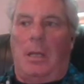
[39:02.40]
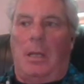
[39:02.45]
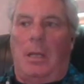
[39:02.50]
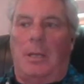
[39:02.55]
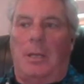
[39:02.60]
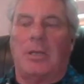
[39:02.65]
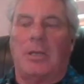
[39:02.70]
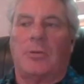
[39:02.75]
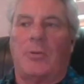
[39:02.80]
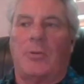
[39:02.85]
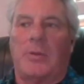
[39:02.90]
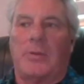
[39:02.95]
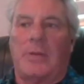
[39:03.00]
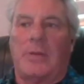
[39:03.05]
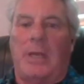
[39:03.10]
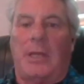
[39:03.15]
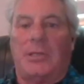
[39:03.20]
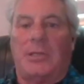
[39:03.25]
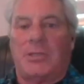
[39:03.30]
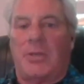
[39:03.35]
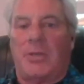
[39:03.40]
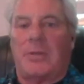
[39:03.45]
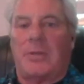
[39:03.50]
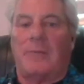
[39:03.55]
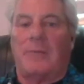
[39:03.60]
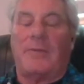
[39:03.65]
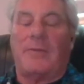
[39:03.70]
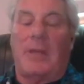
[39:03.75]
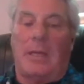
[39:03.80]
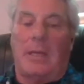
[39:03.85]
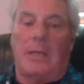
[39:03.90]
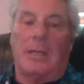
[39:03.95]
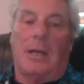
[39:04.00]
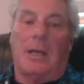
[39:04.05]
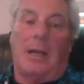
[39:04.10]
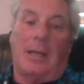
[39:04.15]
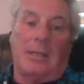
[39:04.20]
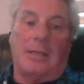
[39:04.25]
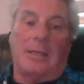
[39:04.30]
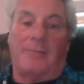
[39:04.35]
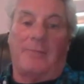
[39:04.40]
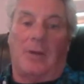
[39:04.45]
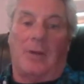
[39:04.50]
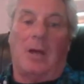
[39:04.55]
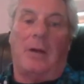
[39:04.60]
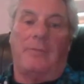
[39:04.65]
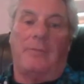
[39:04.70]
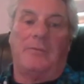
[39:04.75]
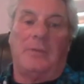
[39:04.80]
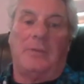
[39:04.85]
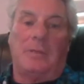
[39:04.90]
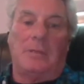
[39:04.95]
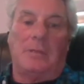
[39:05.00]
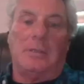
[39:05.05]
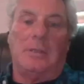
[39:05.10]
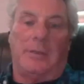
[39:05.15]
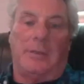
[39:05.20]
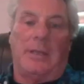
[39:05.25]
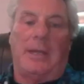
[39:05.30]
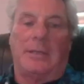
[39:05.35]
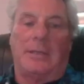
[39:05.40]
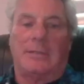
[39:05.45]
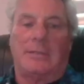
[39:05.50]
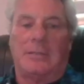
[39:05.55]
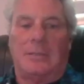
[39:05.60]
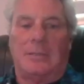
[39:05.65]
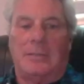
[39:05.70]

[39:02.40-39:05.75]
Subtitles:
an increased agency of AI involved in that.